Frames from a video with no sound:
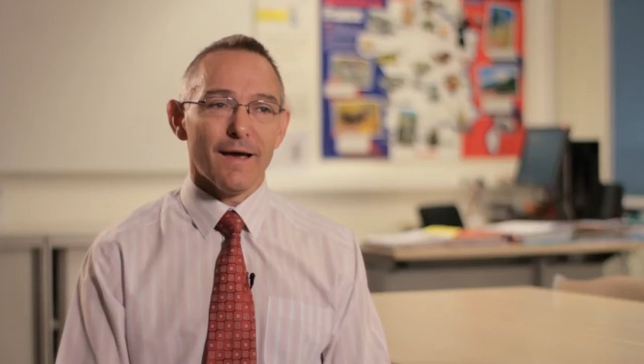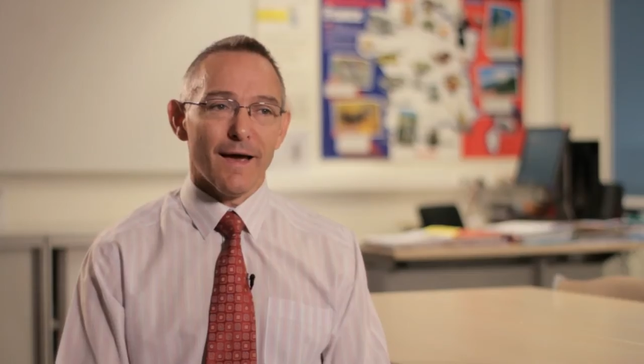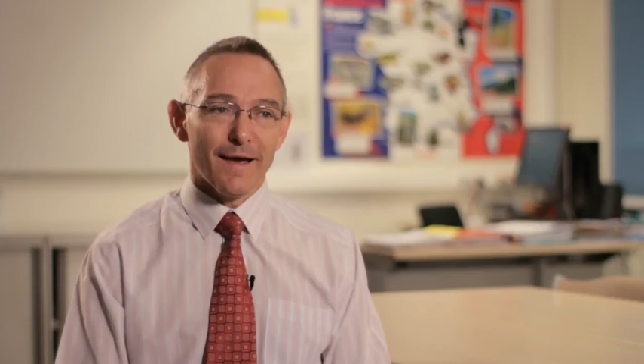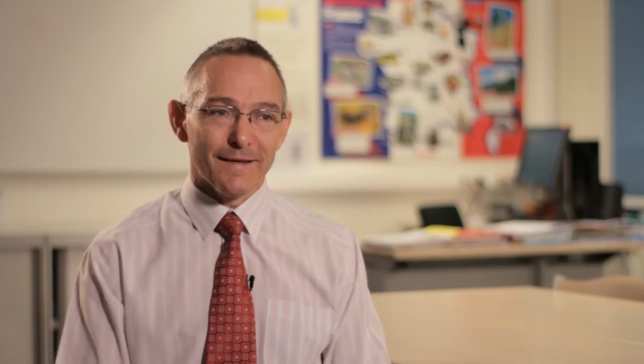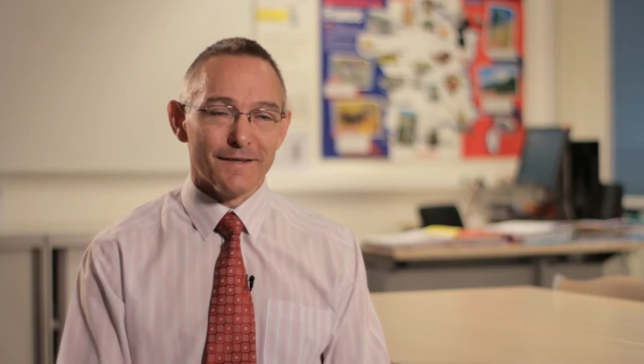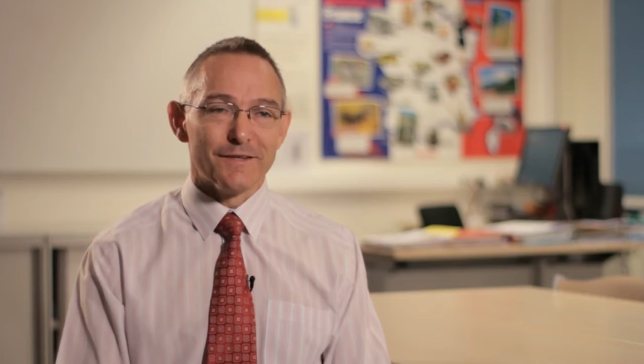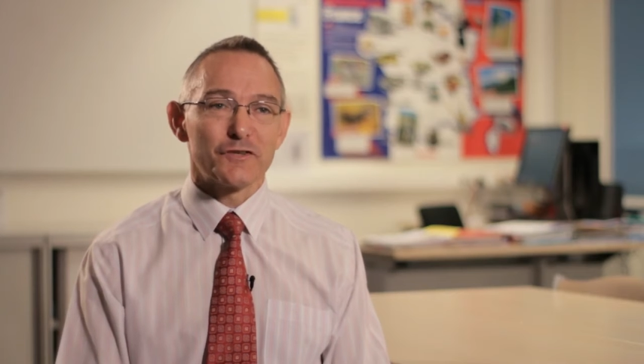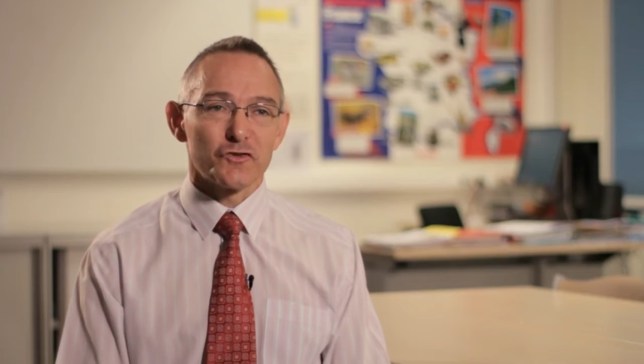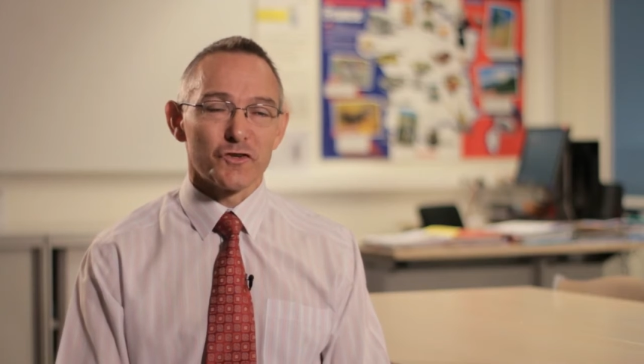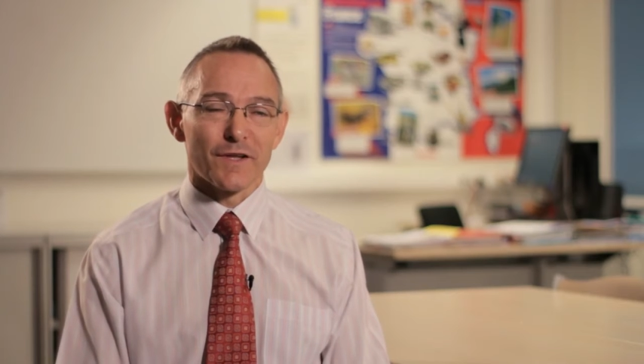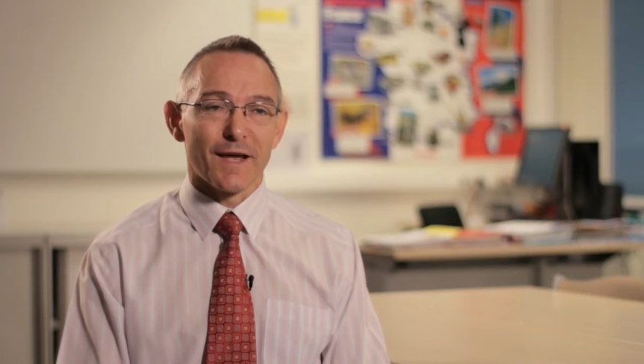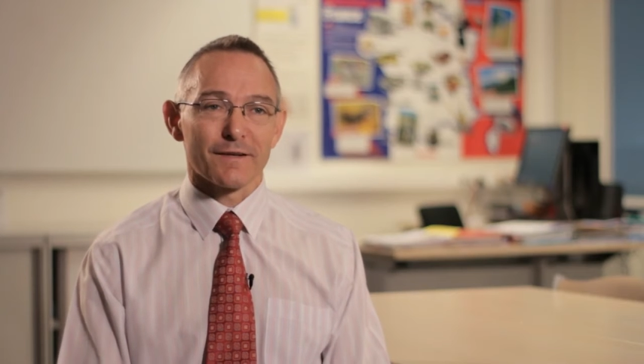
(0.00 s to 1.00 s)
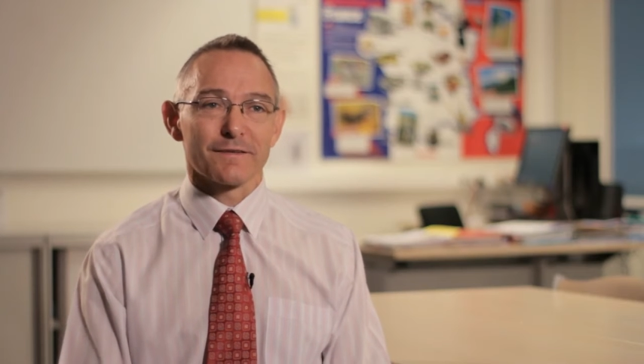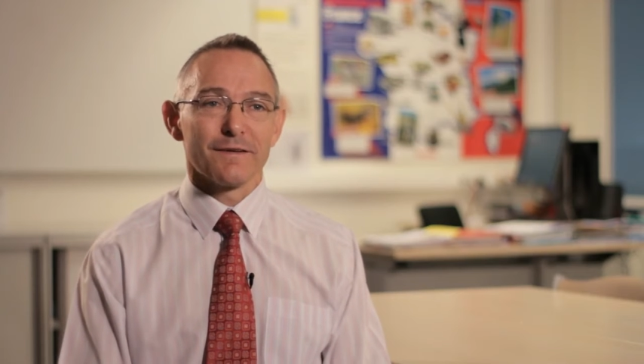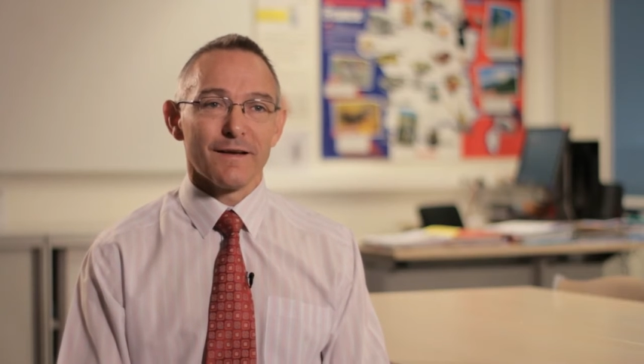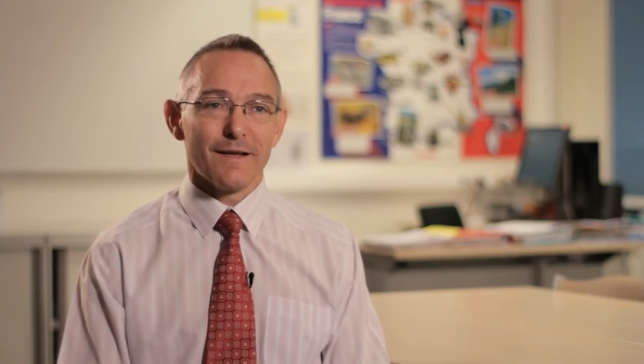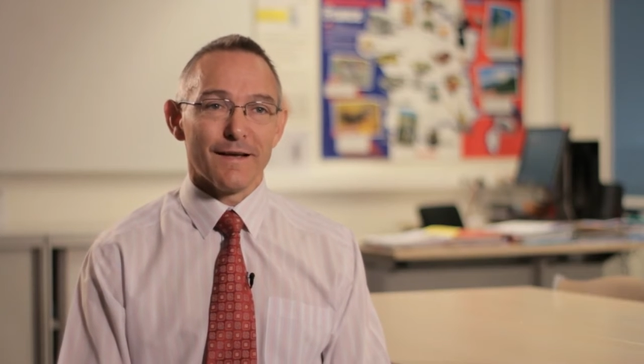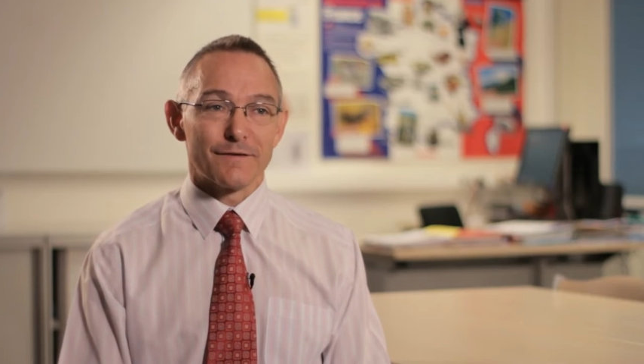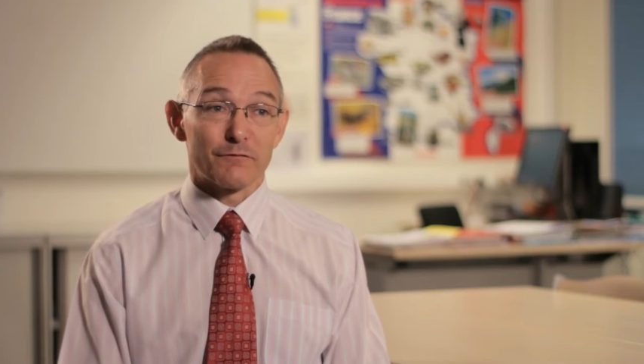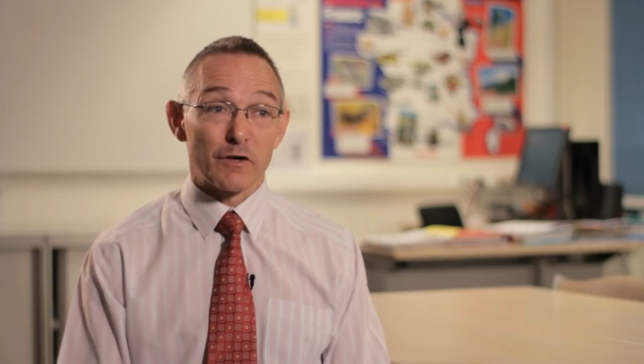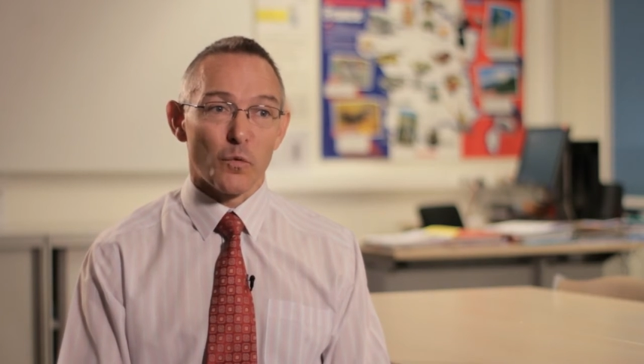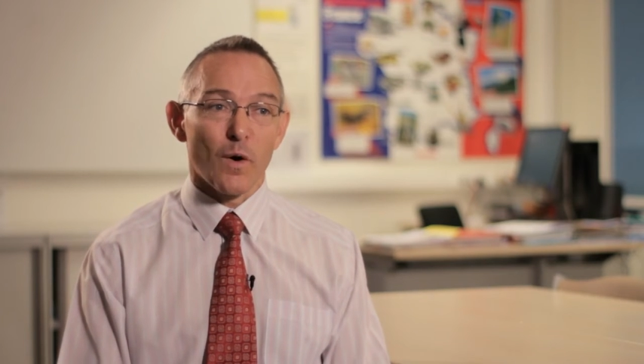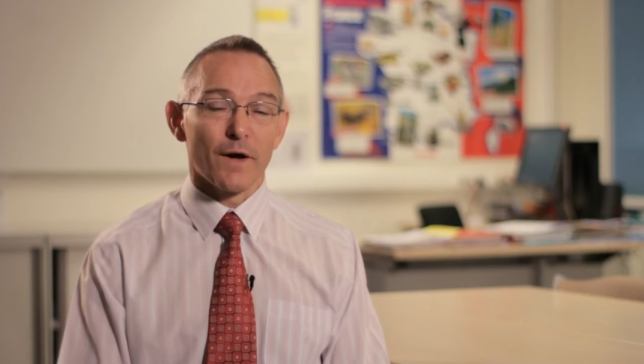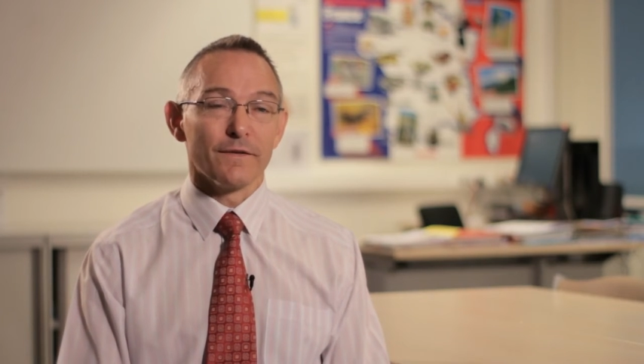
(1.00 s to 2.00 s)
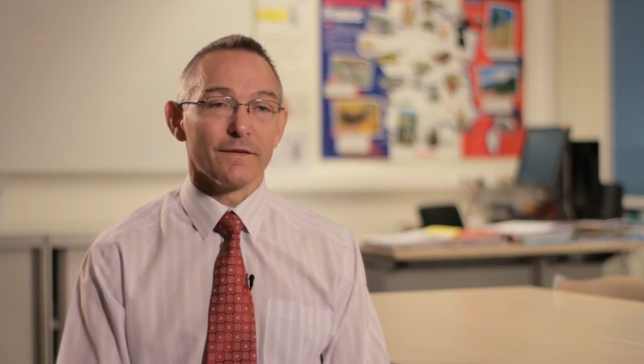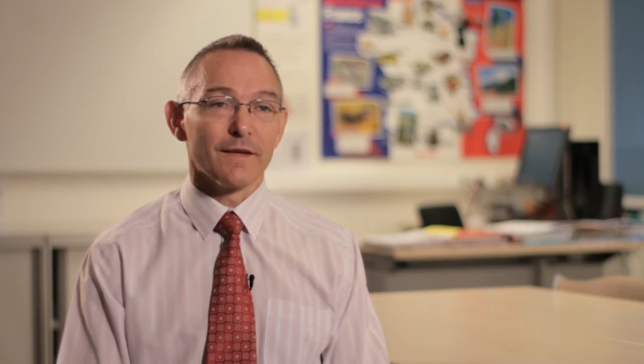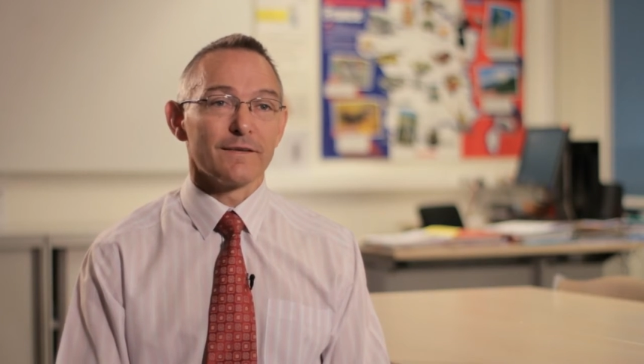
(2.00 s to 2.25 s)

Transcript: Uh, in addition to that, it's required that they